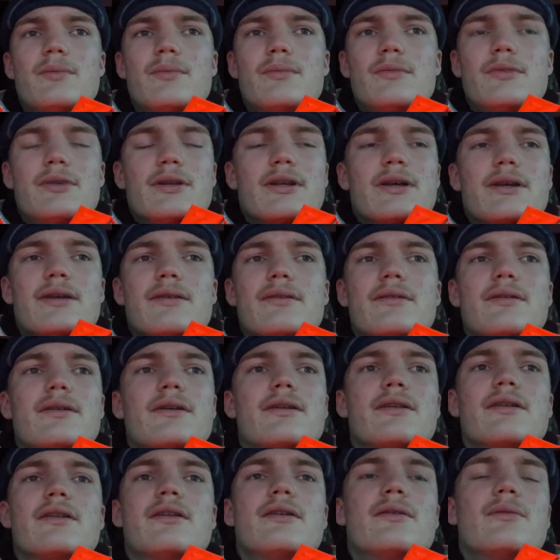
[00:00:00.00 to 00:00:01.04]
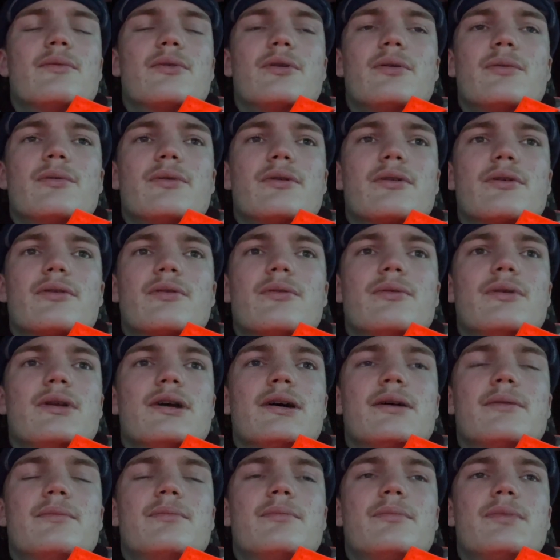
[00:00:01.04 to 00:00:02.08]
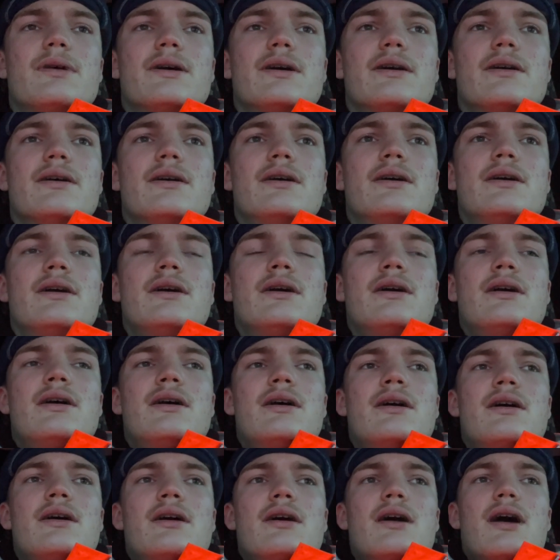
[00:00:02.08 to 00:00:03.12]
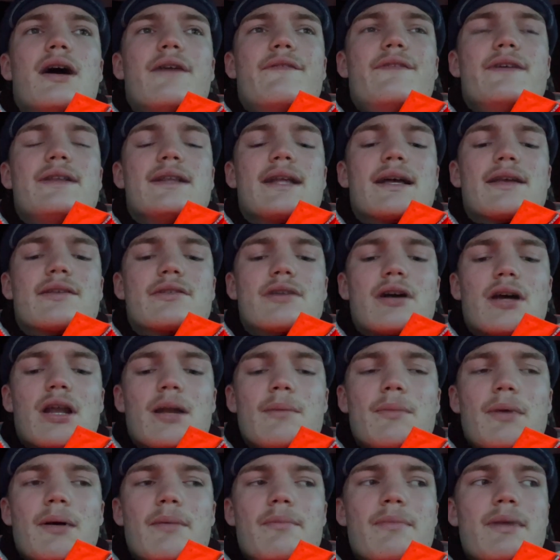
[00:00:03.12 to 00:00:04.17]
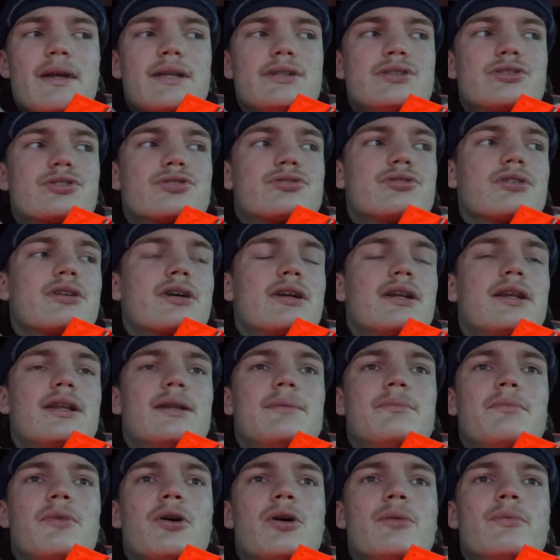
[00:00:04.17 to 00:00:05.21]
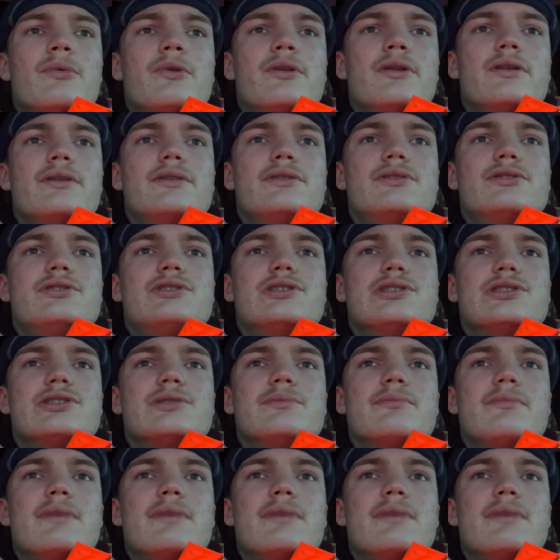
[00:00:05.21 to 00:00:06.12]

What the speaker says: like, I don't know what you want to call it, but I think that's kind of my main struggle at the moment. Just